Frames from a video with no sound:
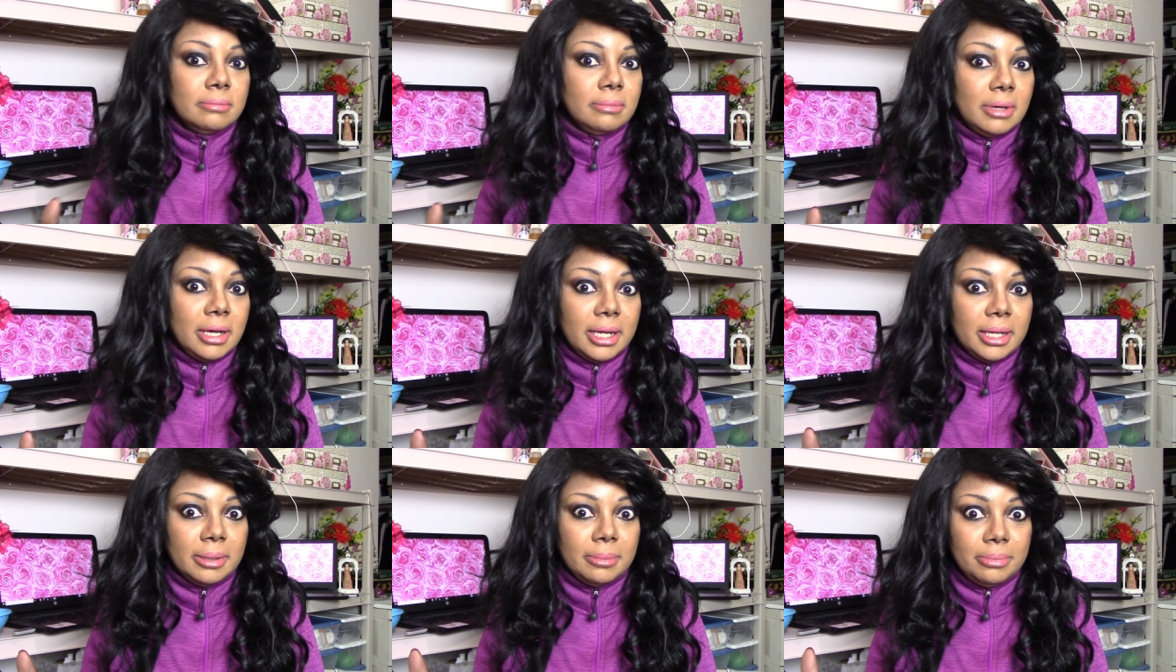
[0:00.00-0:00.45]

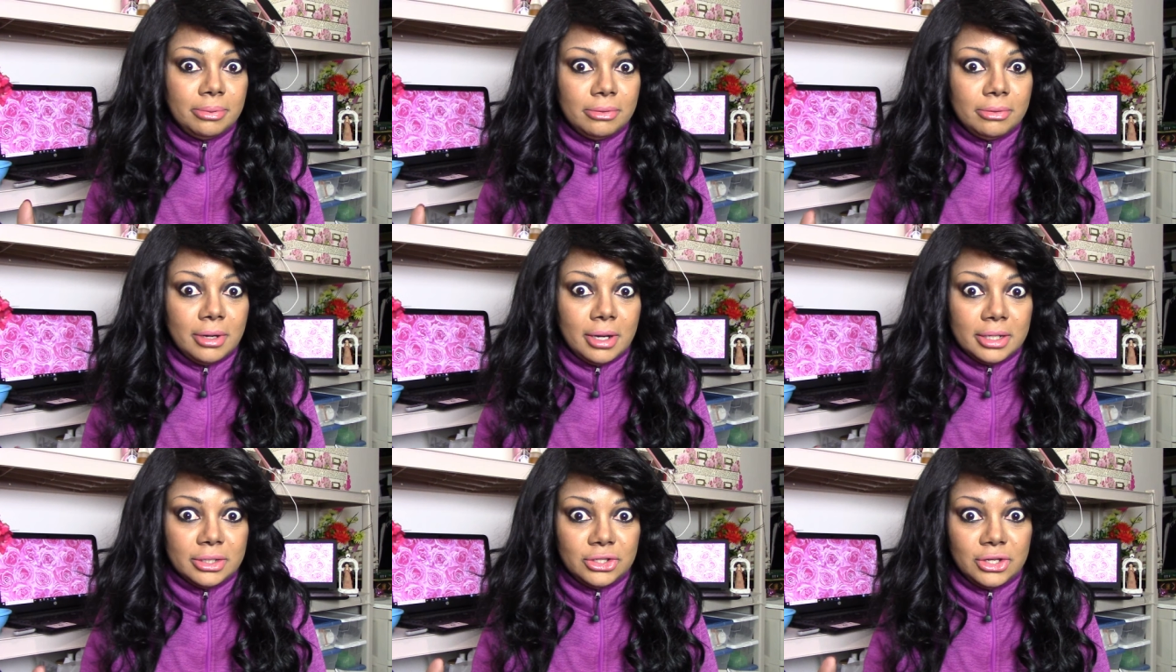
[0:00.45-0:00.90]
my
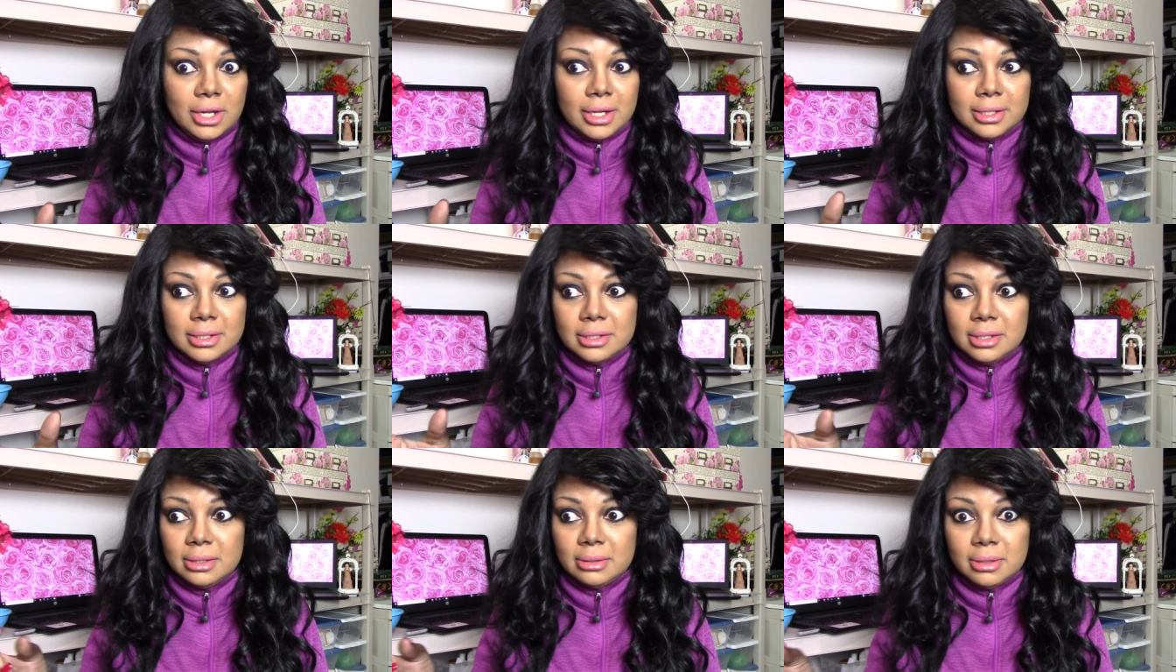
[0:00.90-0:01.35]

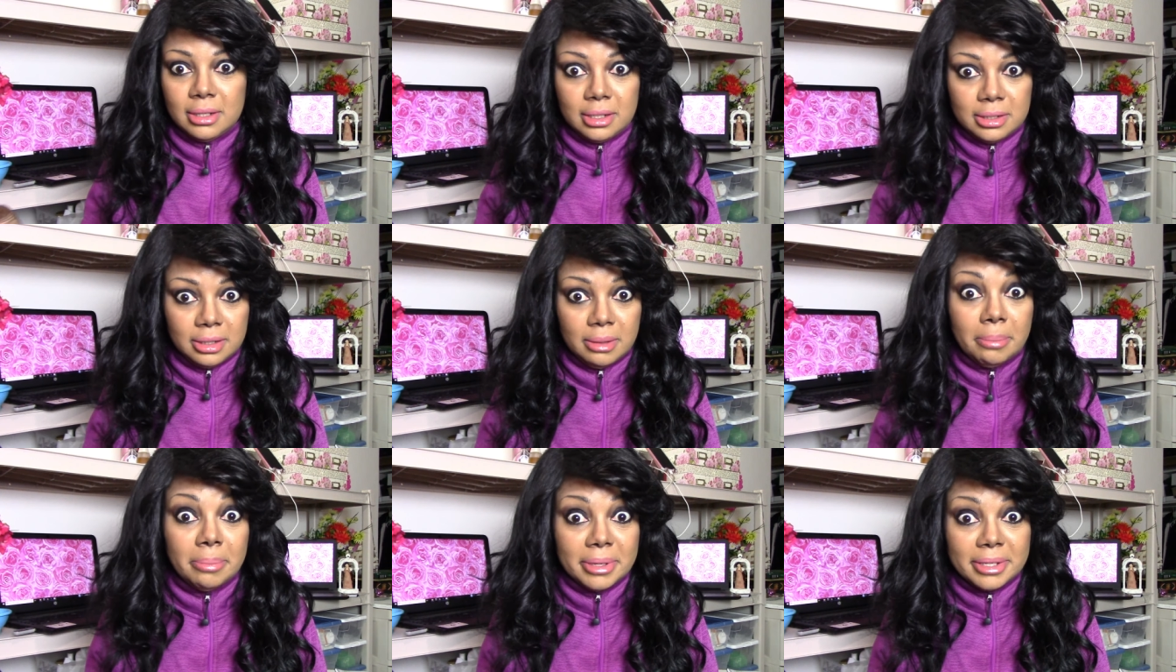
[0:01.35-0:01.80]
projects and,
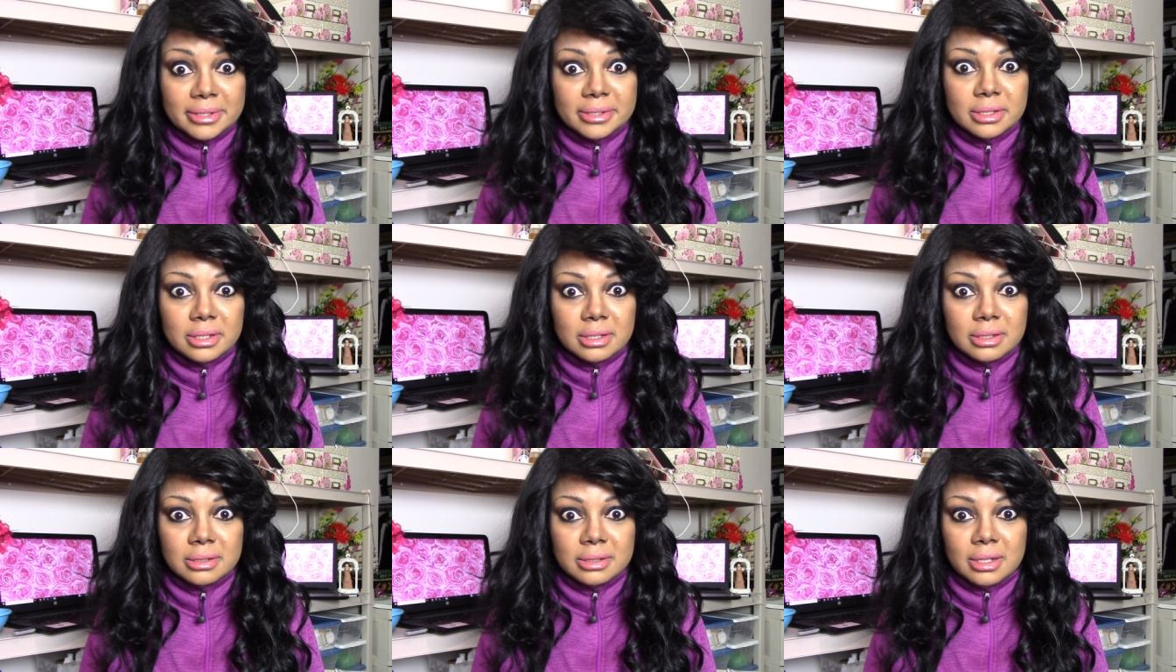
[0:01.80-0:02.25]
and the
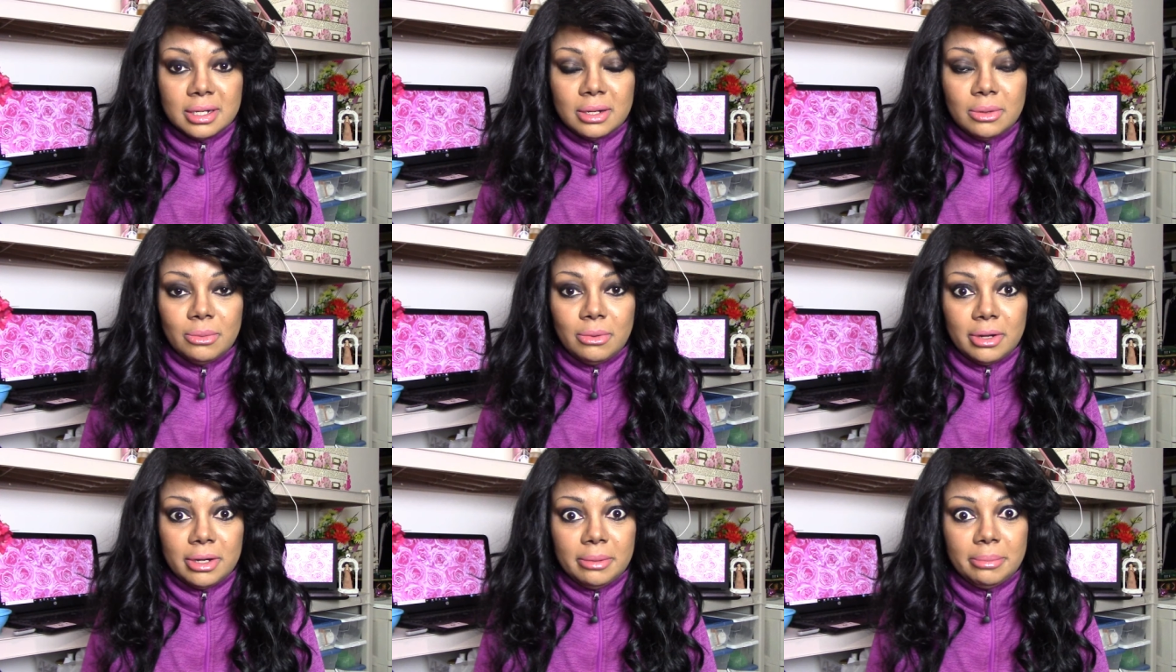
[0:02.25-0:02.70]
business that
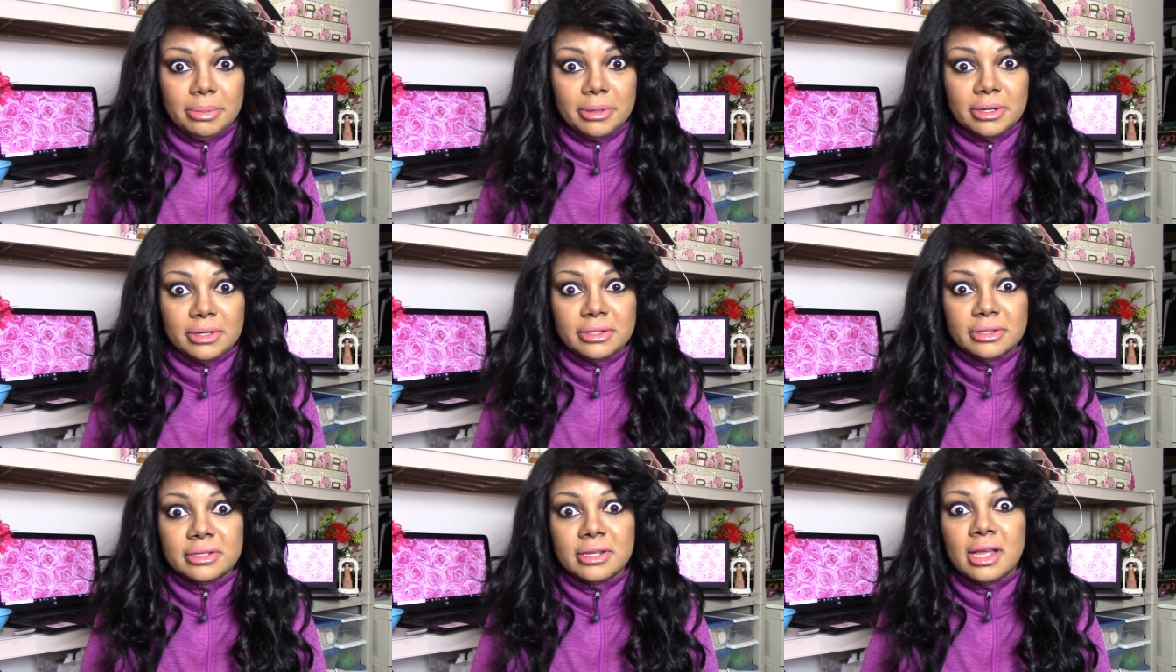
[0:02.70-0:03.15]
I want to
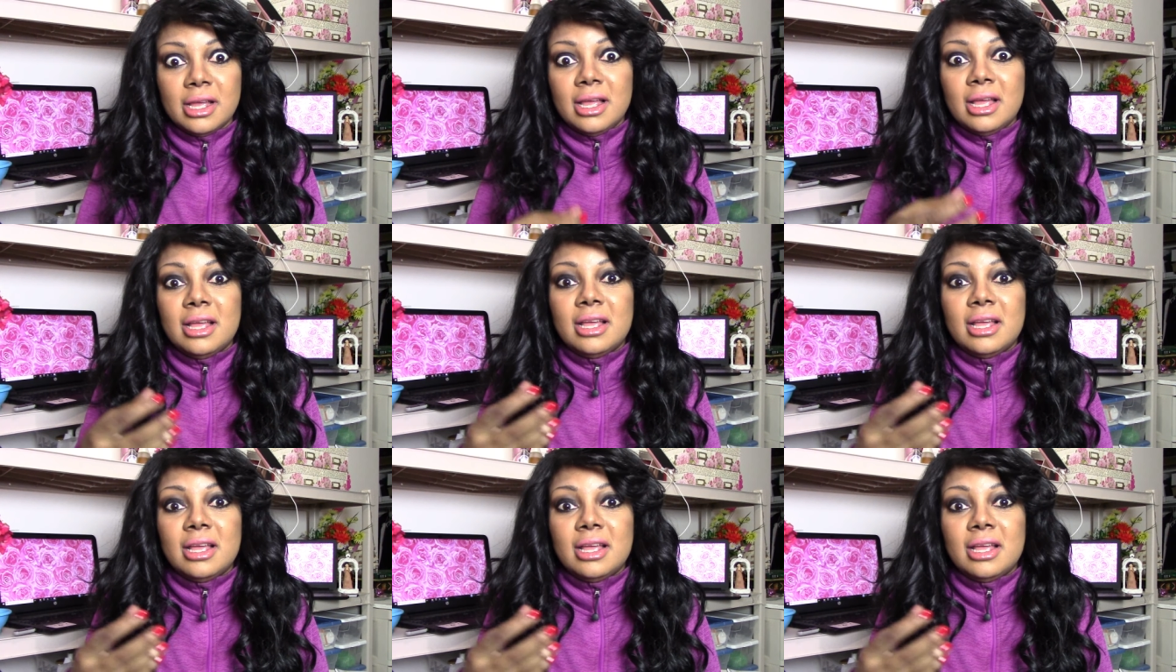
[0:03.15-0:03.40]
build,